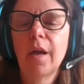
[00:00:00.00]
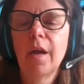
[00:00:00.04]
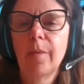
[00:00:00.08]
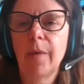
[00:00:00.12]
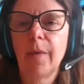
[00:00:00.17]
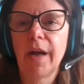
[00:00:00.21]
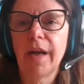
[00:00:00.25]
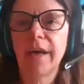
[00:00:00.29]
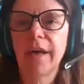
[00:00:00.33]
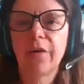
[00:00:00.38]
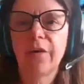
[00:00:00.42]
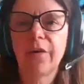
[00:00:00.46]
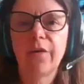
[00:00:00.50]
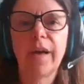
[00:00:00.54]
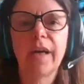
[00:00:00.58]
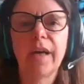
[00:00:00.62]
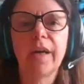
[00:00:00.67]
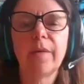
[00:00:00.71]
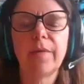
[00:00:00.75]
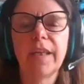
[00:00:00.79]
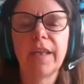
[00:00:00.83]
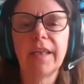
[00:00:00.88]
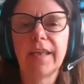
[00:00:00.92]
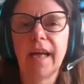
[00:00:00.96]
by an
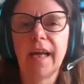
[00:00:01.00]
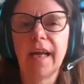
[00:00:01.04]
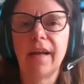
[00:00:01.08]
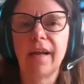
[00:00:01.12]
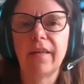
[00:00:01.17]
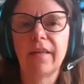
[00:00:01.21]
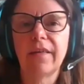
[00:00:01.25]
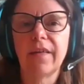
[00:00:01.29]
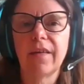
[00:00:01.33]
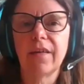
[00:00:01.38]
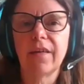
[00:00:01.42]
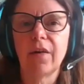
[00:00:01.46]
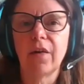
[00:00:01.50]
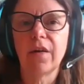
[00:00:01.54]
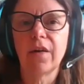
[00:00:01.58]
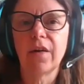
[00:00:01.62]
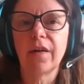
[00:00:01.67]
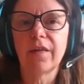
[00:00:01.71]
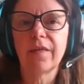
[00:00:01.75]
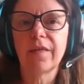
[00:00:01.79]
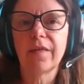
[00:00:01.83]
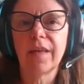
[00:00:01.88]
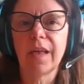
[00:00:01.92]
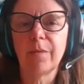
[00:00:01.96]
incredibly talented
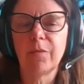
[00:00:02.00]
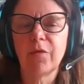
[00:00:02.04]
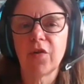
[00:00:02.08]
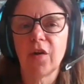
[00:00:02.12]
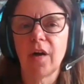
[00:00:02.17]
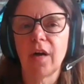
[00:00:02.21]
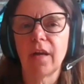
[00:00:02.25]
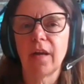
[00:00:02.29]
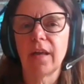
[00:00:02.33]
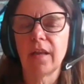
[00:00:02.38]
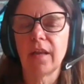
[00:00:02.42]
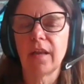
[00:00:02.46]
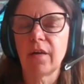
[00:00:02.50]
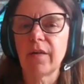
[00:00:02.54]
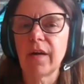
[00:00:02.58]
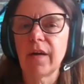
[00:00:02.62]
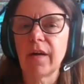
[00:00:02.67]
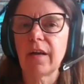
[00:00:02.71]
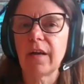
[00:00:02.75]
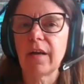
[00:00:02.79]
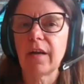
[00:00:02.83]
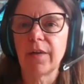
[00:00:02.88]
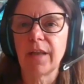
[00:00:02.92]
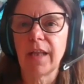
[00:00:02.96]
artist named Charlie
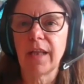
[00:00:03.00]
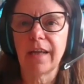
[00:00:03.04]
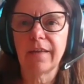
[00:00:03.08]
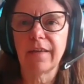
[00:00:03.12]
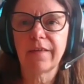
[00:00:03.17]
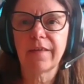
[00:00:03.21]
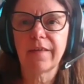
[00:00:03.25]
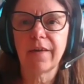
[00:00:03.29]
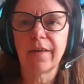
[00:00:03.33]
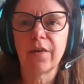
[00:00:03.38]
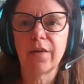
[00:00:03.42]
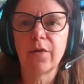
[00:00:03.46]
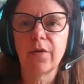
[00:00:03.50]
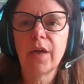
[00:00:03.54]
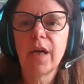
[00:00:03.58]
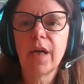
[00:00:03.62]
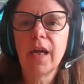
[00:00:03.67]
LaGreca Velasco.